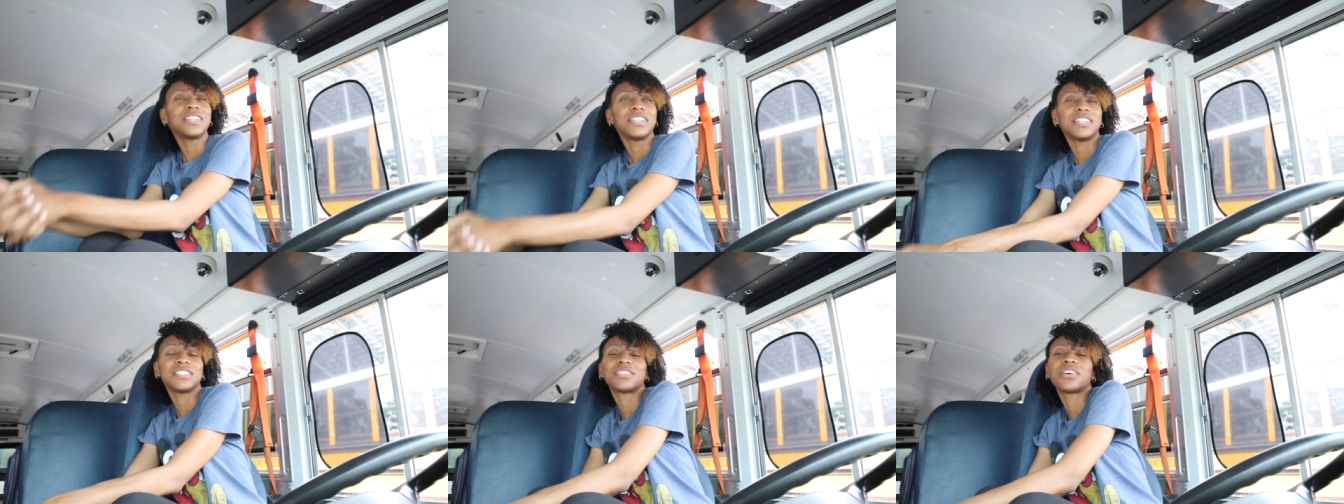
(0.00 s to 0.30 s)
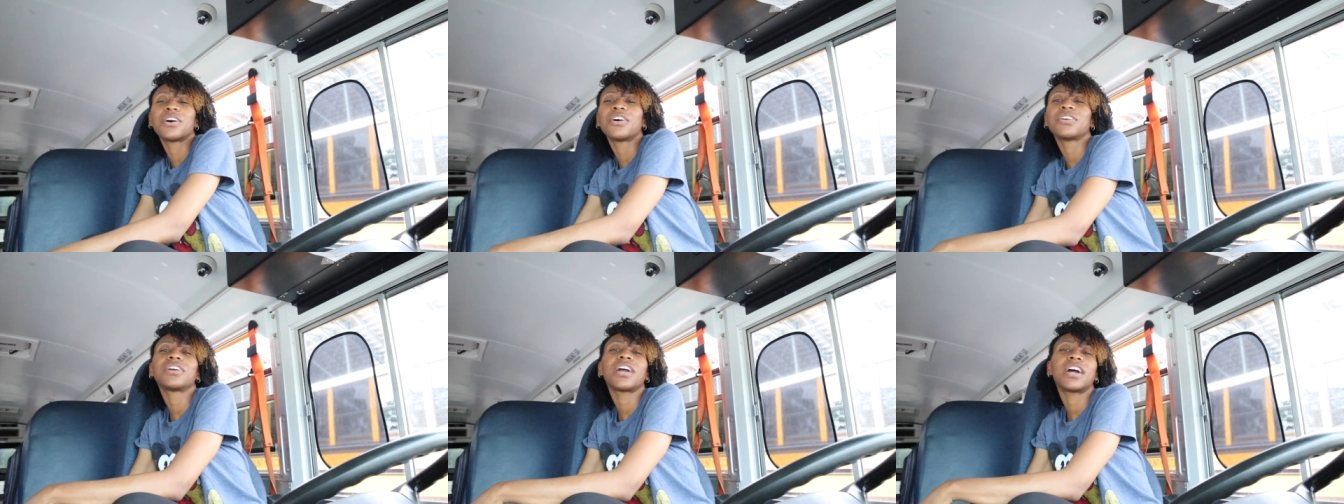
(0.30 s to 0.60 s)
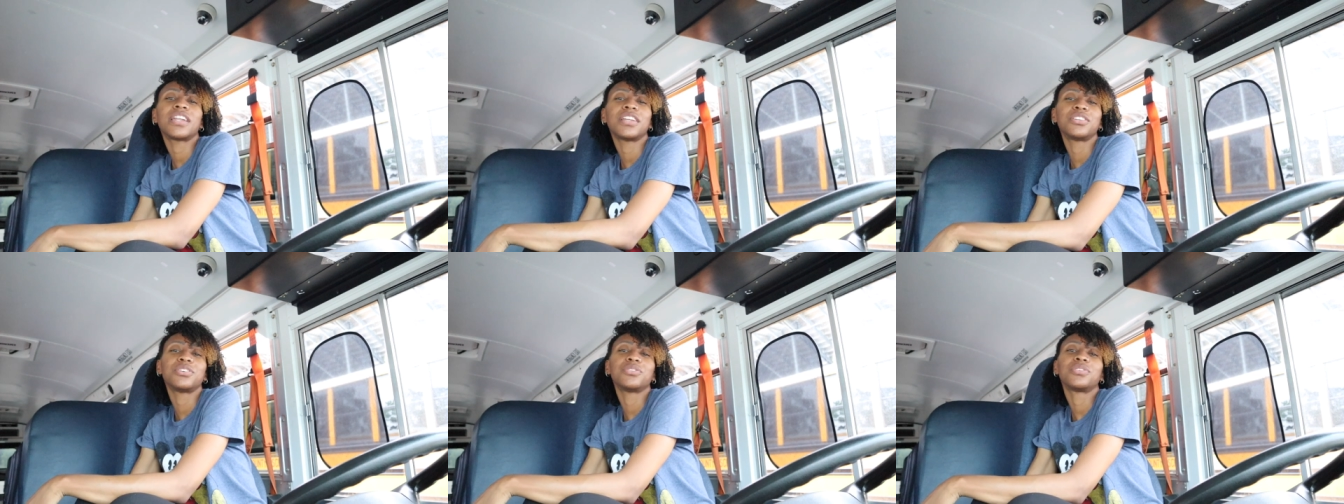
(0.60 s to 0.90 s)
That's all you
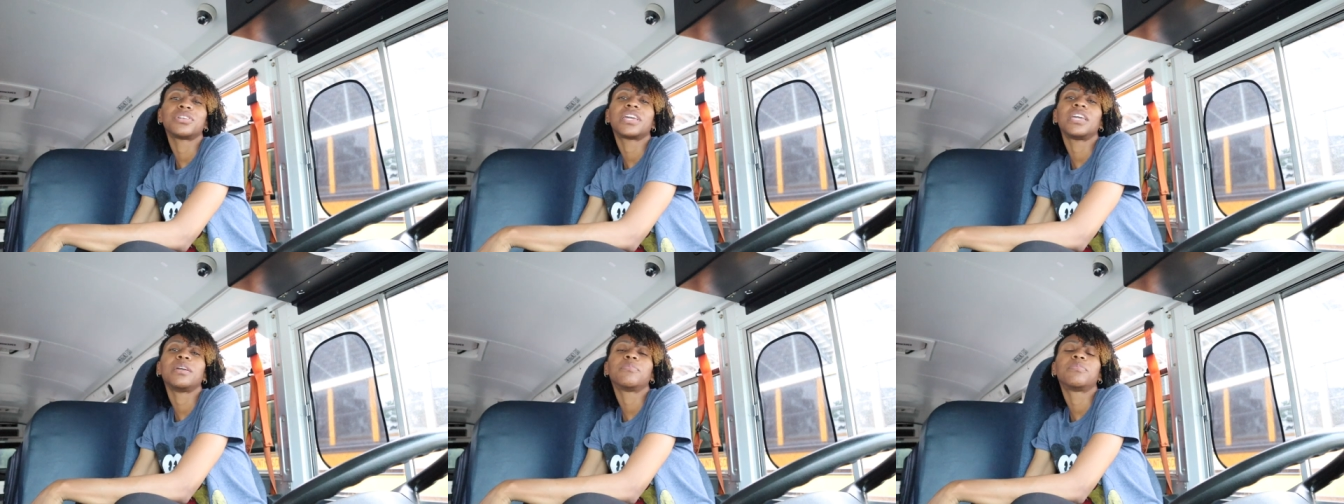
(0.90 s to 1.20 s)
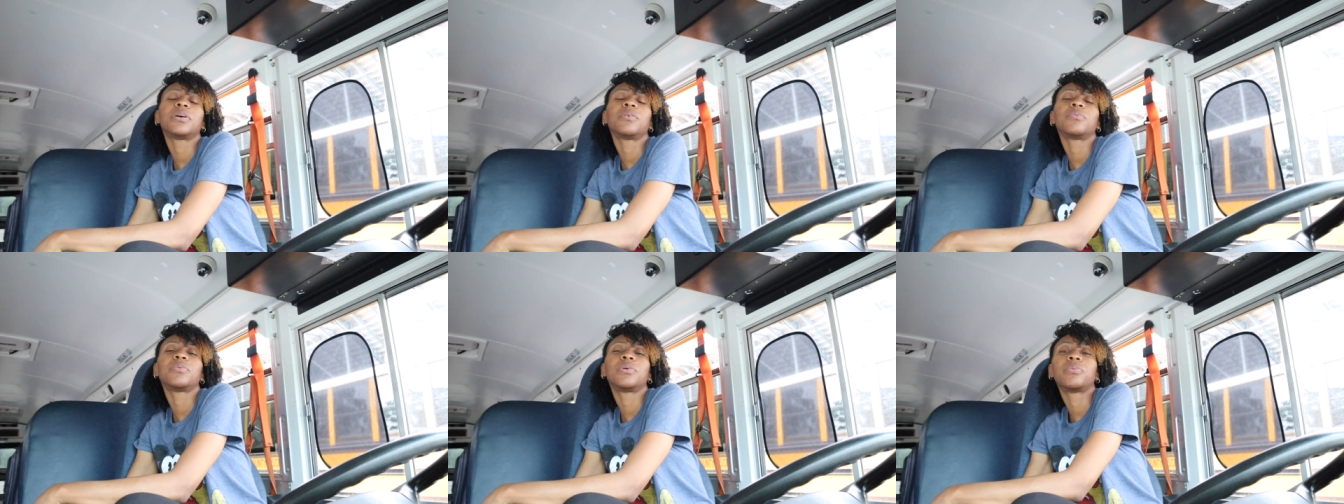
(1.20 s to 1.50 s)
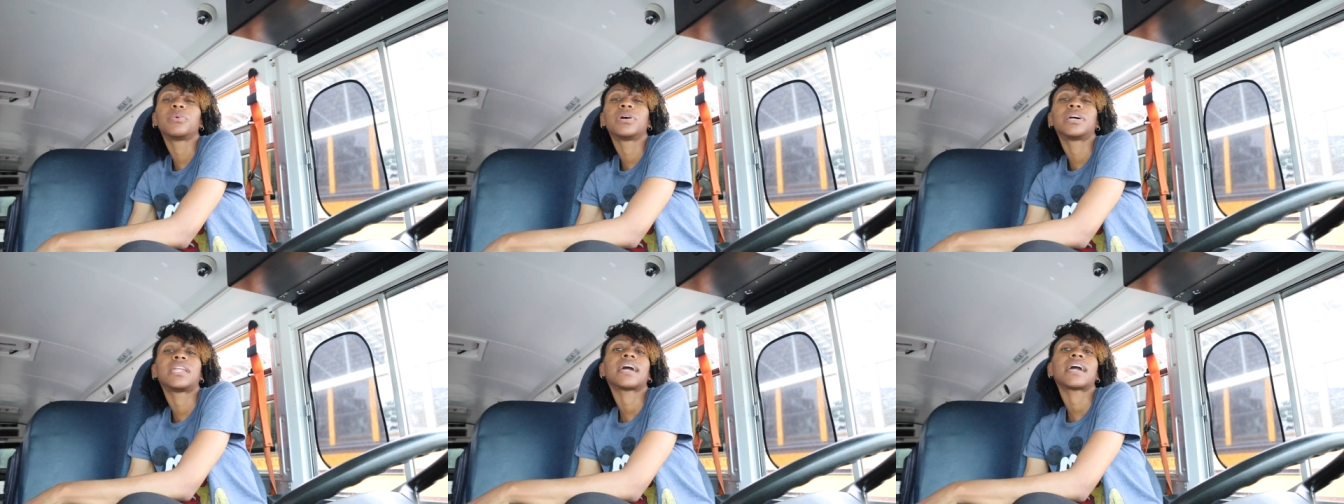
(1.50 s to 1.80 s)
gotta do to keep up with
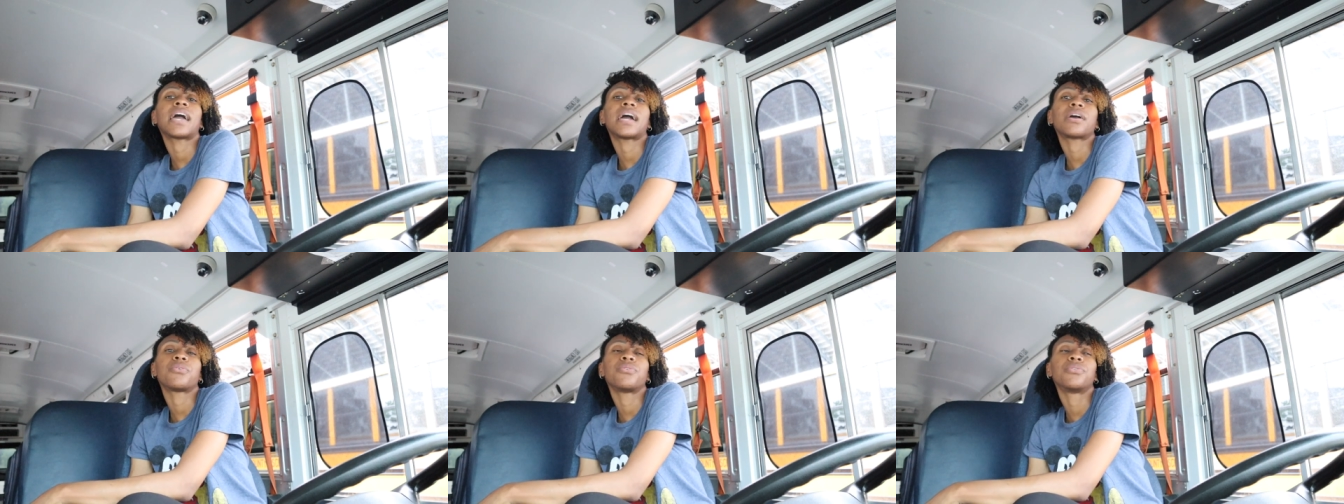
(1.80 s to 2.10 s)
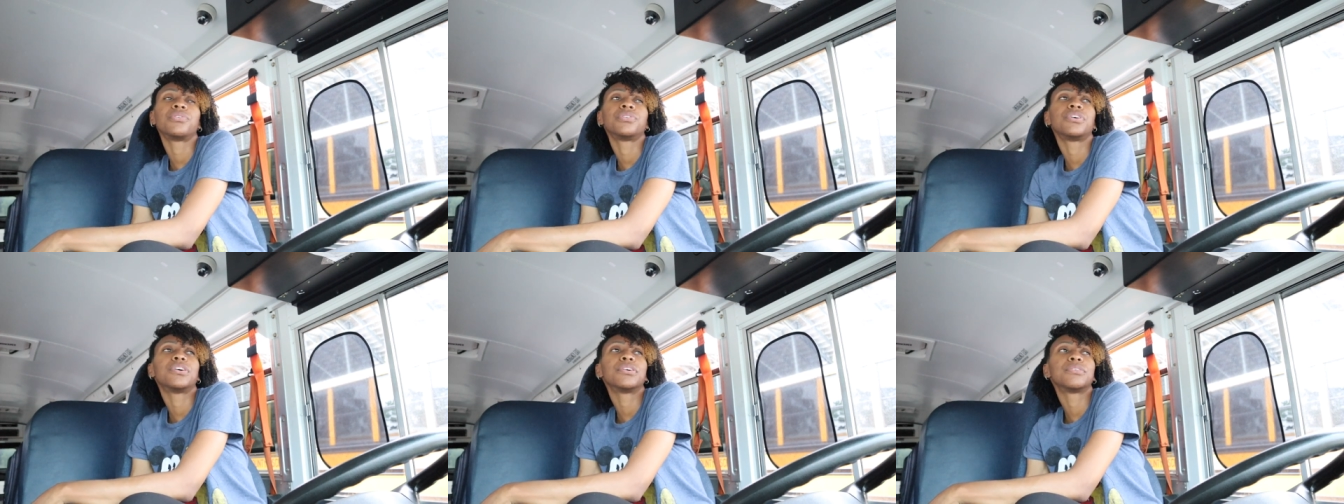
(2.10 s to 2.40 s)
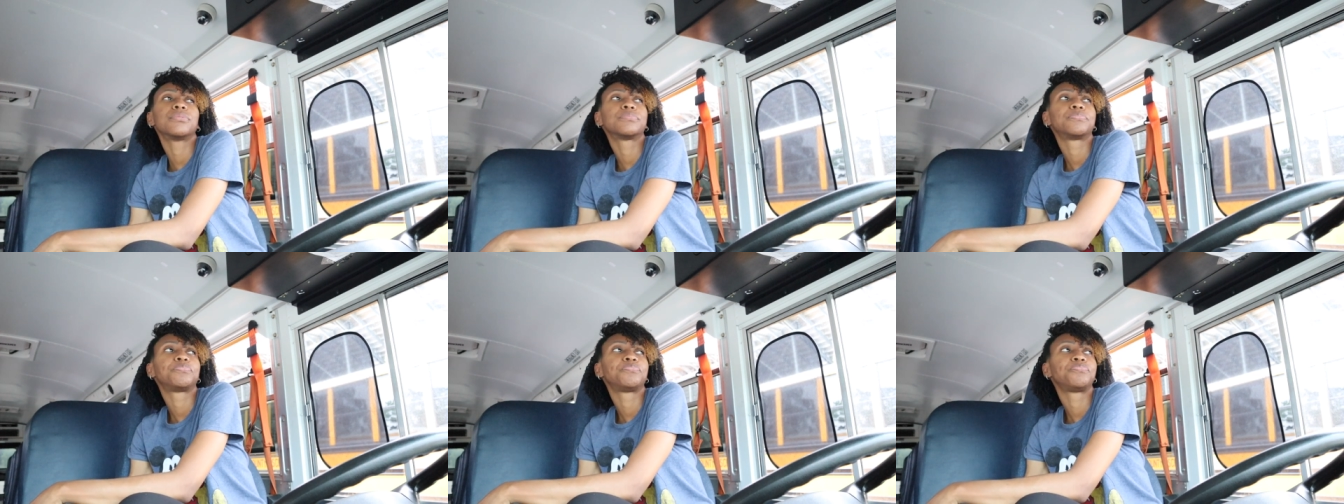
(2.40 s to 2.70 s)
what I got going
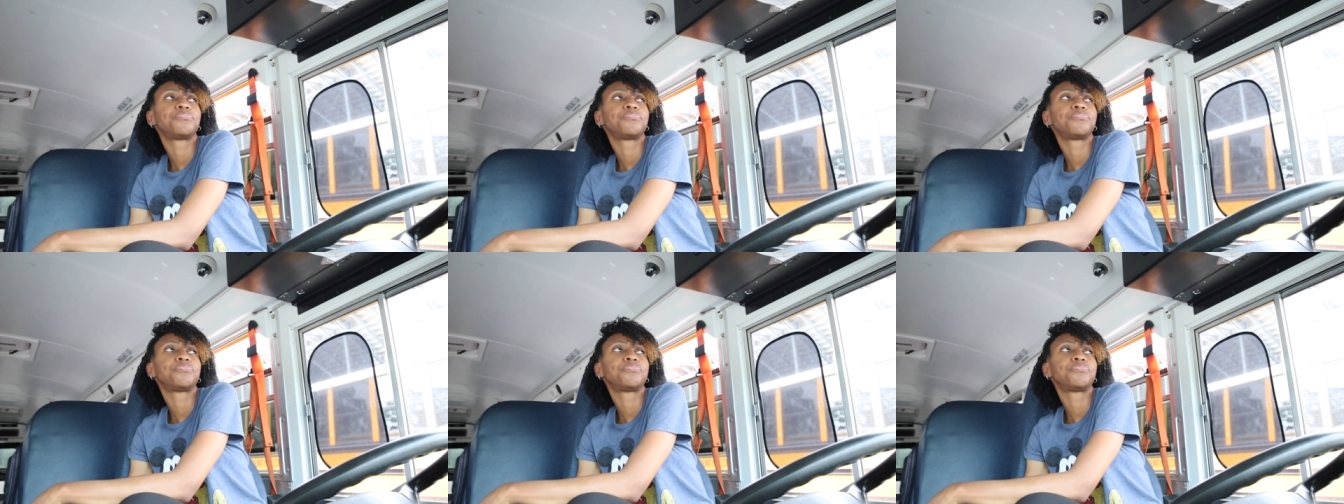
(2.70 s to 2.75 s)
on.